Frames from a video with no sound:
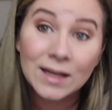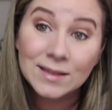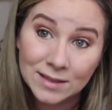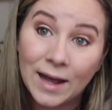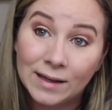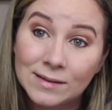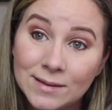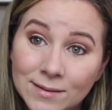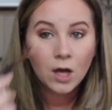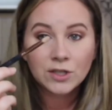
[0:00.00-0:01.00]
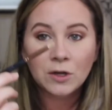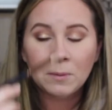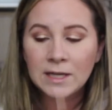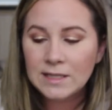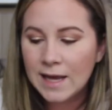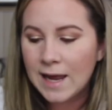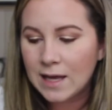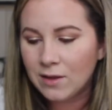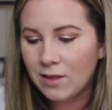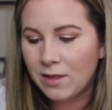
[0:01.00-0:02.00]
it's nice. So I'm going to
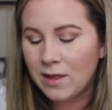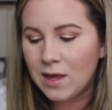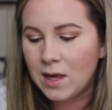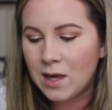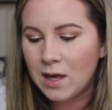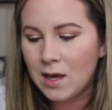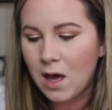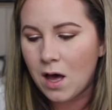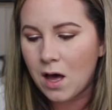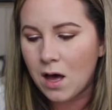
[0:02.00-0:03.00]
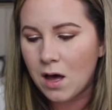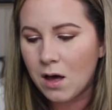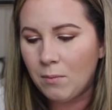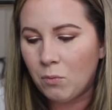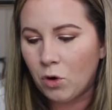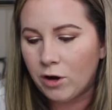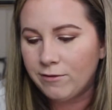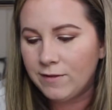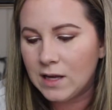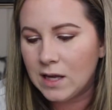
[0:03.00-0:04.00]
take the
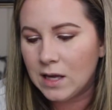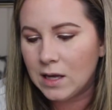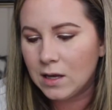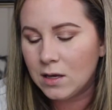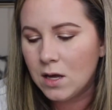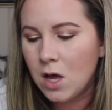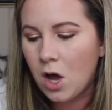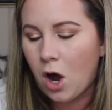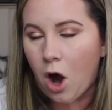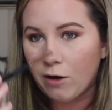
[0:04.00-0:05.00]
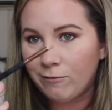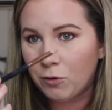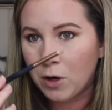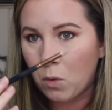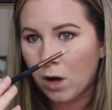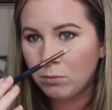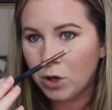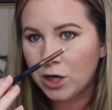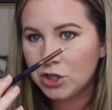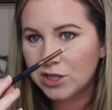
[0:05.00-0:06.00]
Morphe R41 brush.